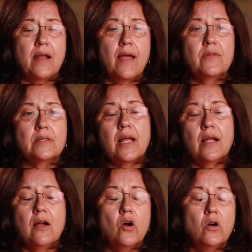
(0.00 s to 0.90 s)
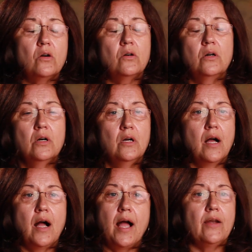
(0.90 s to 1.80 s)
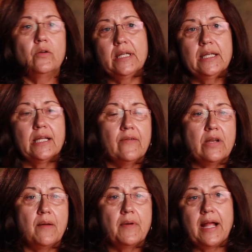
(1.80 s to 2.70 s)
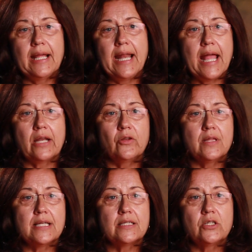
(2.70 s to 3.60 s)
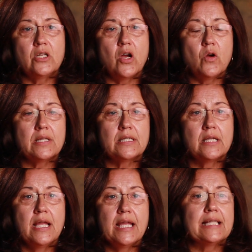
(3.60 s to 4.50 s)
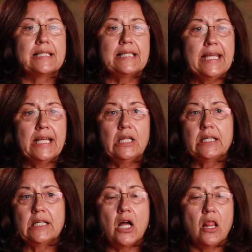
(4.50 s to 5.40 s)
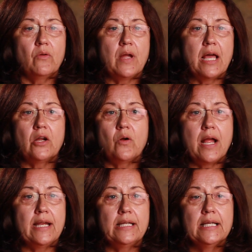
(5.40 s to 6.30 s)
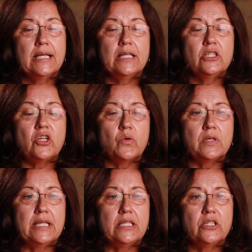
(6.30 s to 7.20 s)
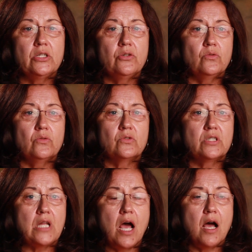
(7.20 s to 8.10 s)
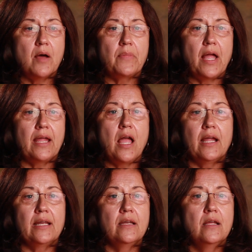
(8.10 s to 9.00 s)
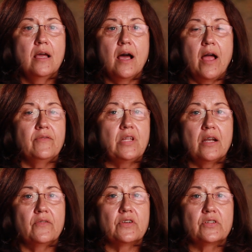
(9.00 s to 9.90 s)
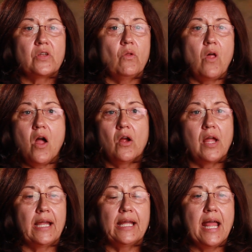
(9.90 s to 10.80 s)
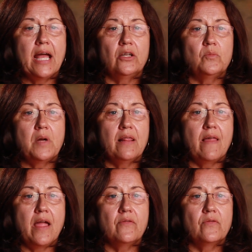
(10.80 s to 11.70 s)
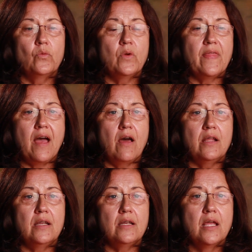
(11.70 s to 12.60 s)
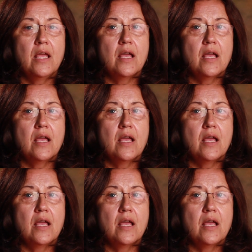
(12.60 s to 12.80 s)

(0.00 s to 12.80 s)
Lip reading: And I was like, oh, I don't need to give it up. I can handle this. You know, it's legal in Colorado. I don't need to stop. I've done it for so long, I can handle my life without it.